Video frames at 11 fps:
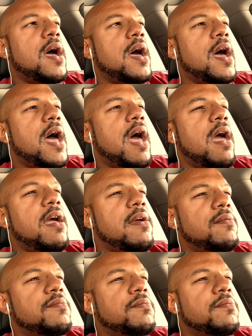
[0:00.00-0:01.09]
I
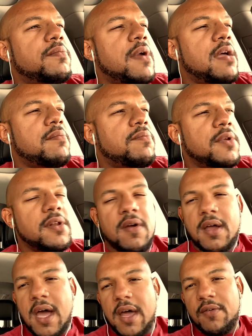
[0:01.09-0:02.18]

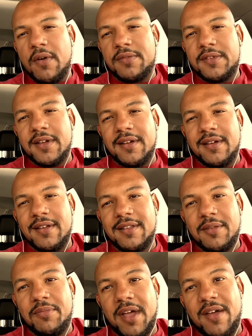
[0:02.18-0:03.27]
got her off the
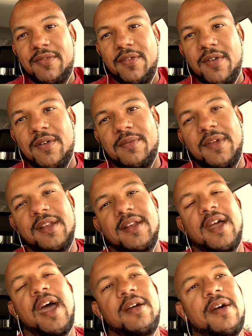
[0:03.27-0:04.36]
platform, and
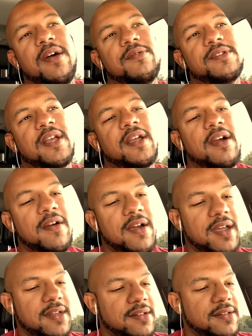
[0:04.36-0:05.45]
I was like, all right,